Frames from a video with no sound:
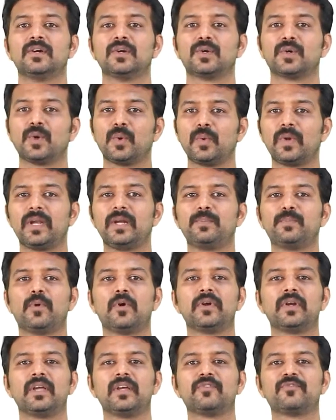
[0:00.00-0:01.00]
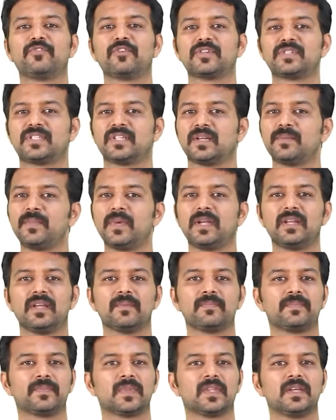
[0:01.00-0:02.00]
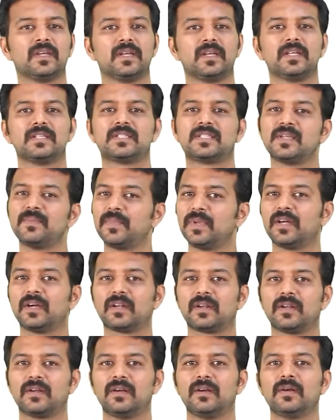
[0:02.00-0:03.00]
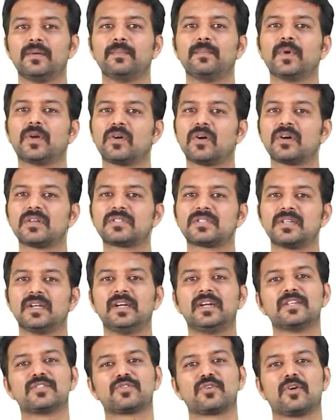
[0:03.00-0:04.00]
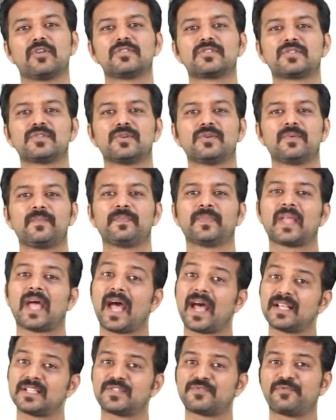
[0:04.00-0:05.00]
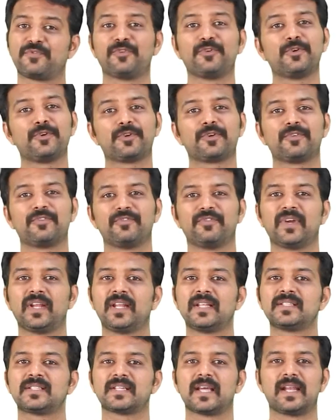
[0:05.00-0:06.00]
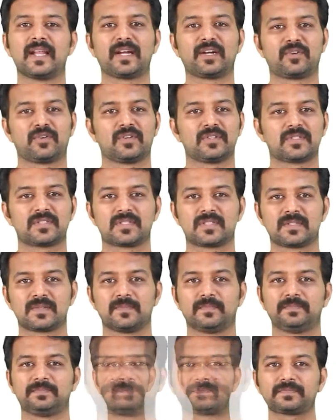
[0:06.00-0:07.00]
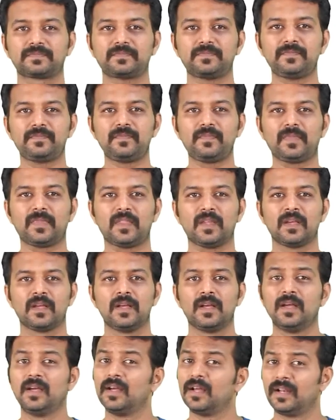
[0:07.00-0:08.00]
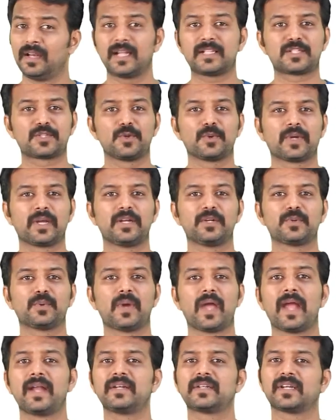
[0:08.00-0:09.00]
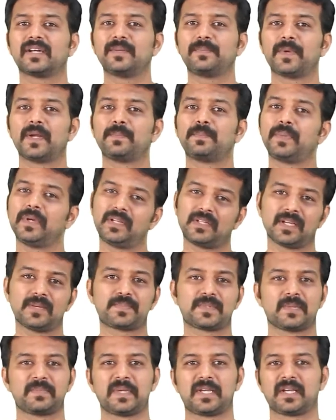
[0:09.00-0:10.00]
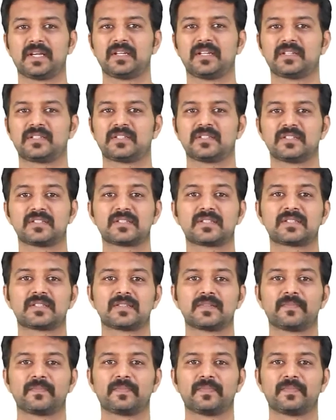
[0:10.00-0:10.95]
Covalent bonding for germanium is similar because it is also has 4 valence electrons. Let's look into N-type and P-type semiconductors.